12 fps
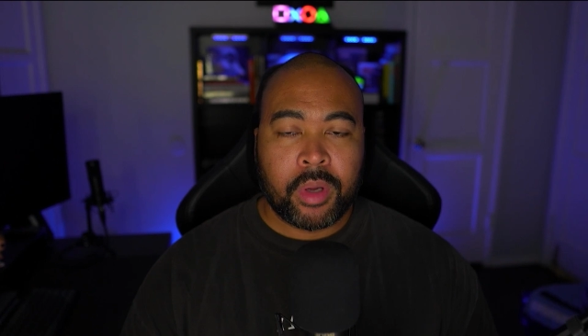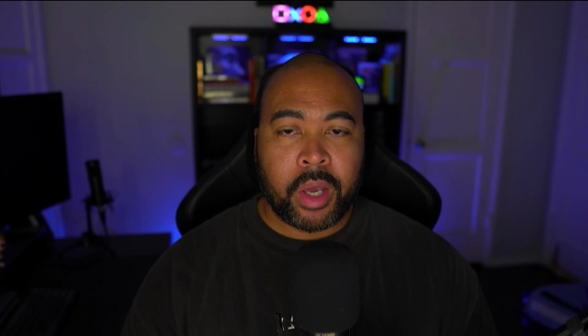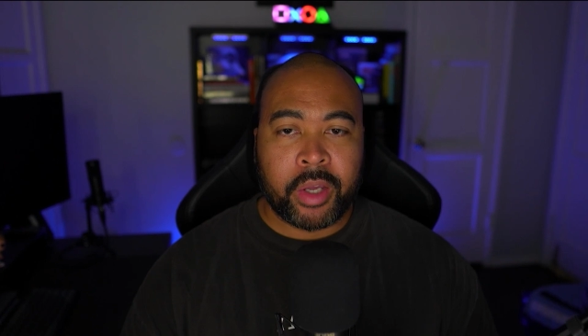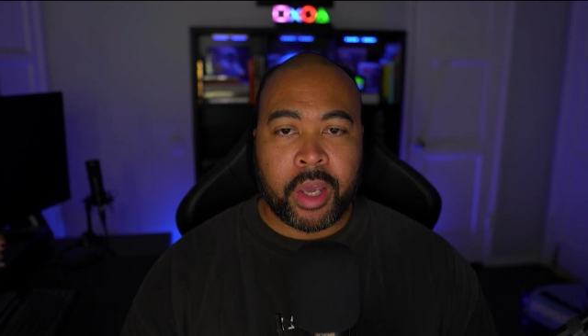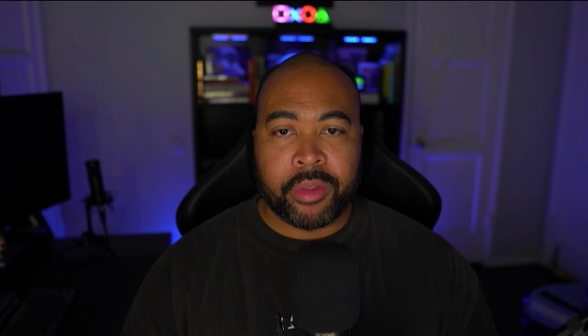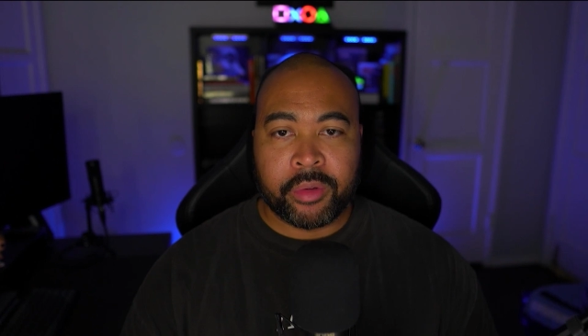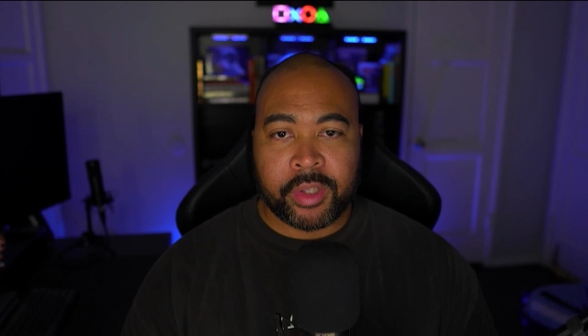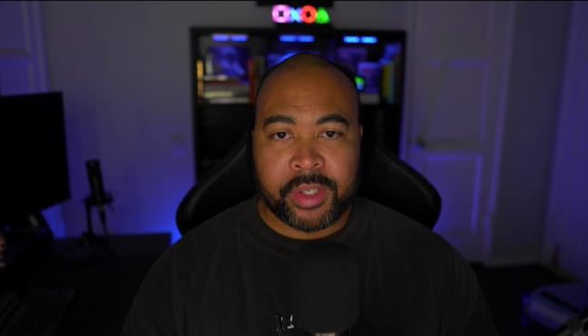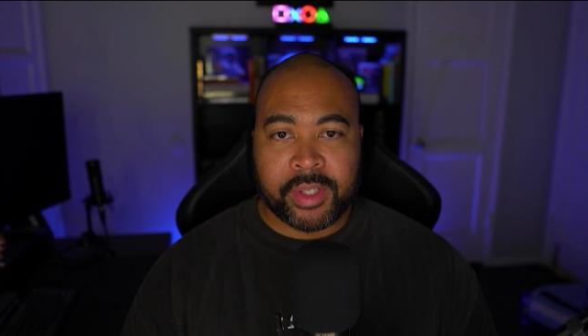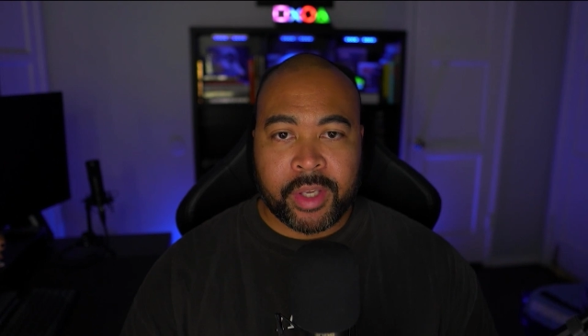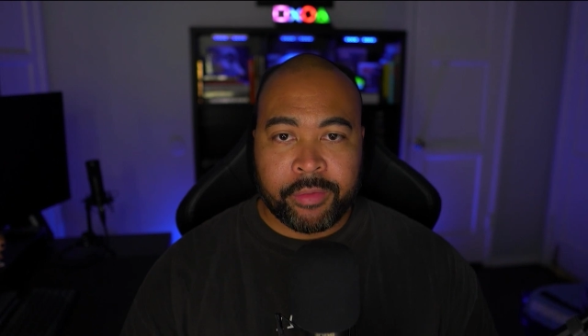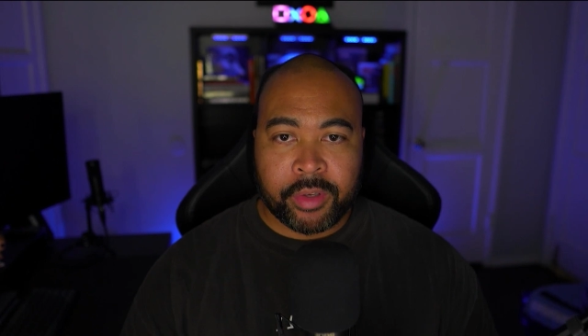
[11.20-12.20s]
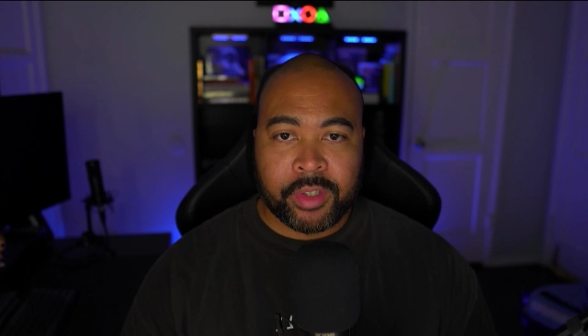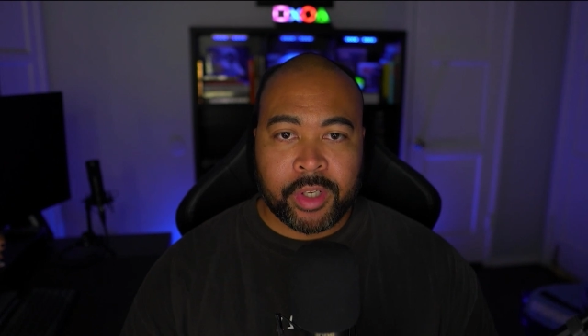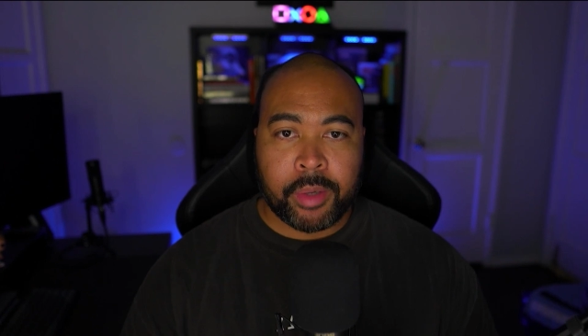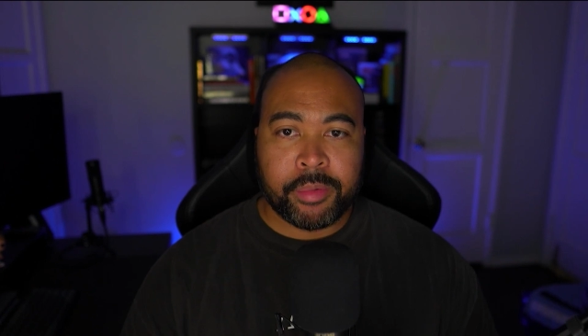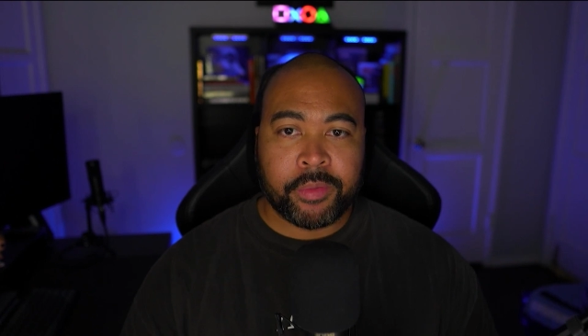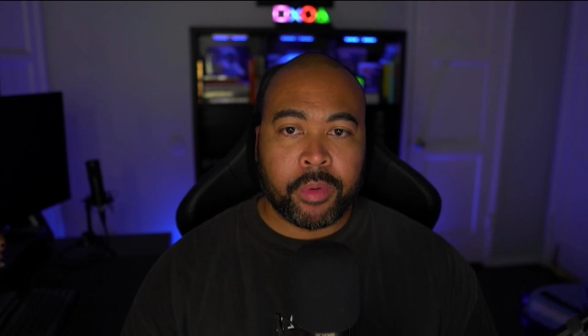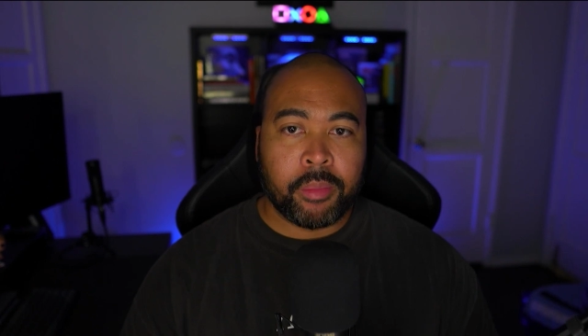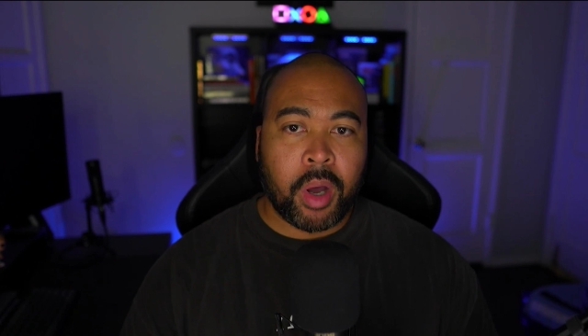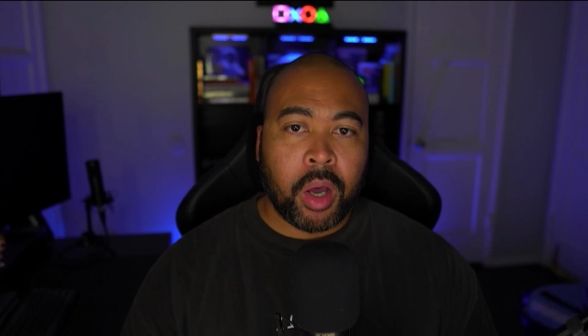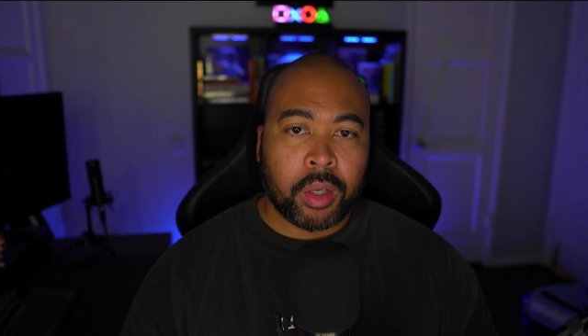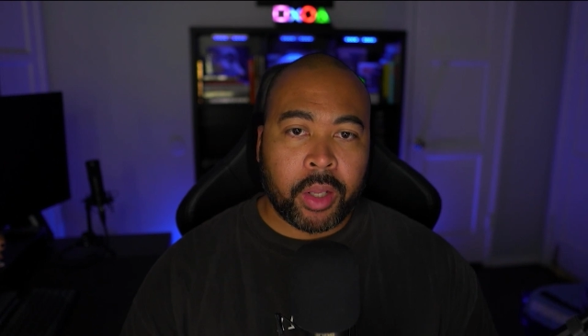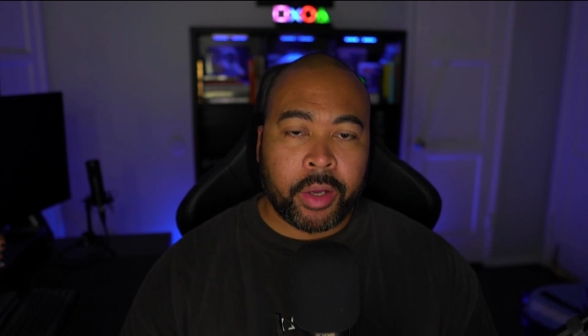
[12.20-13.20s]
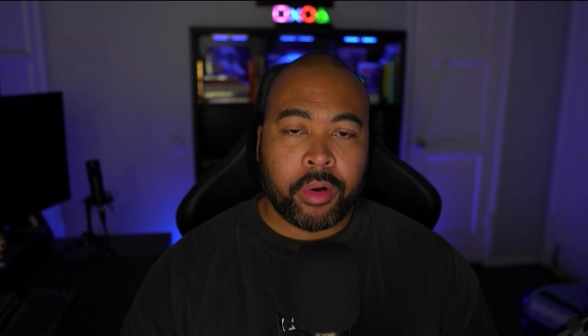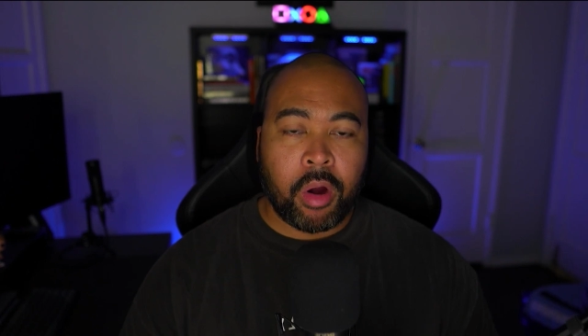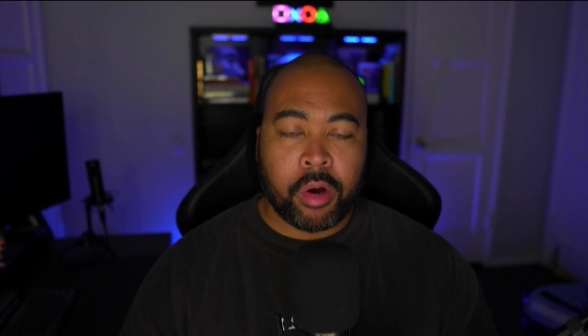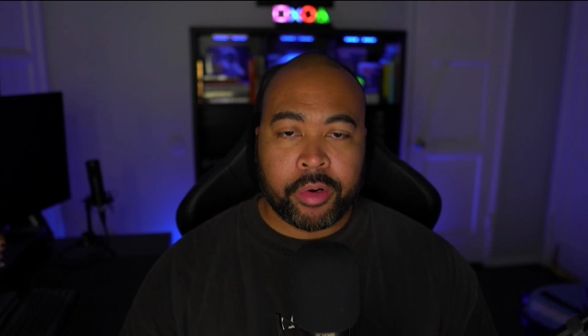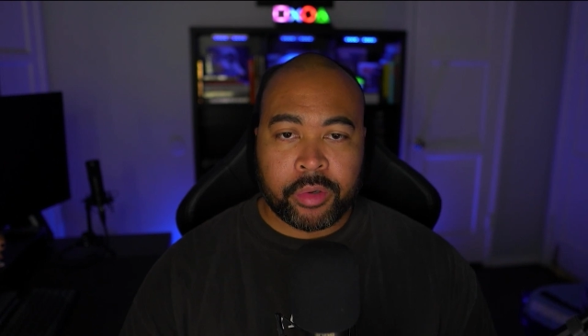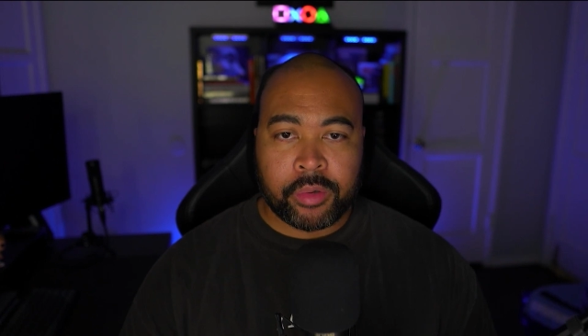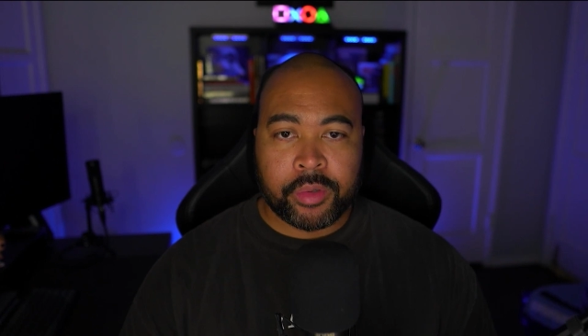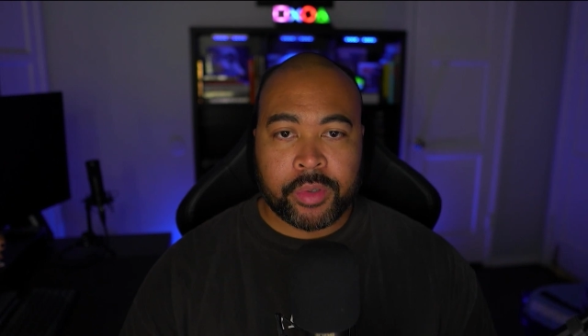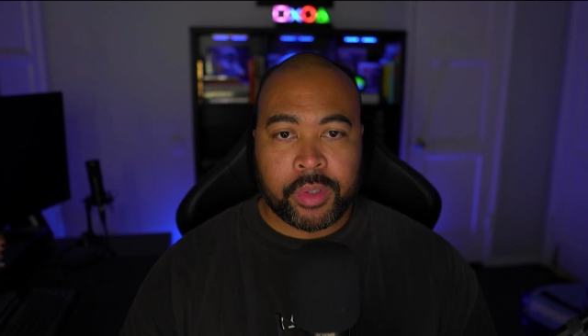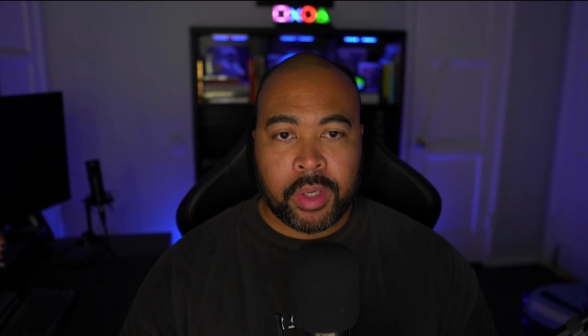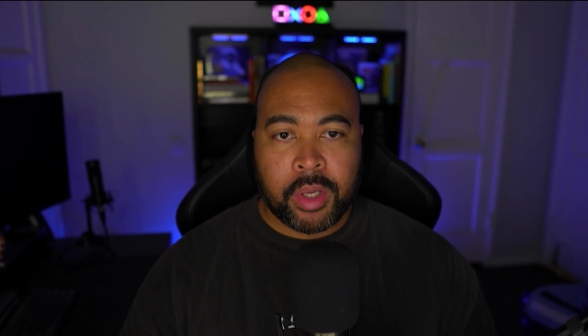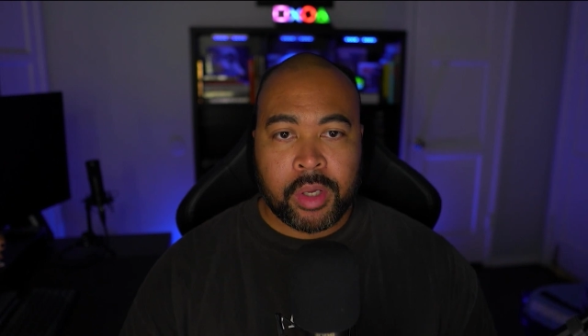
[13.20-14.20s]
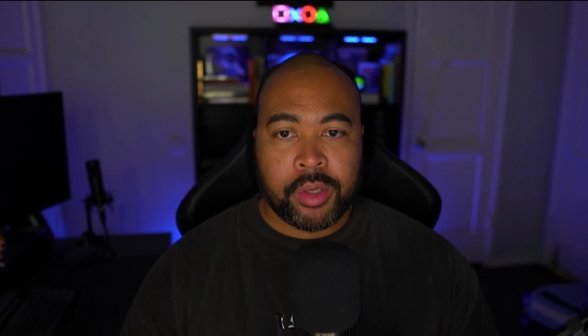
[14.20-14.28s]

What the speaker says: I gathered these 7 tips from online articles,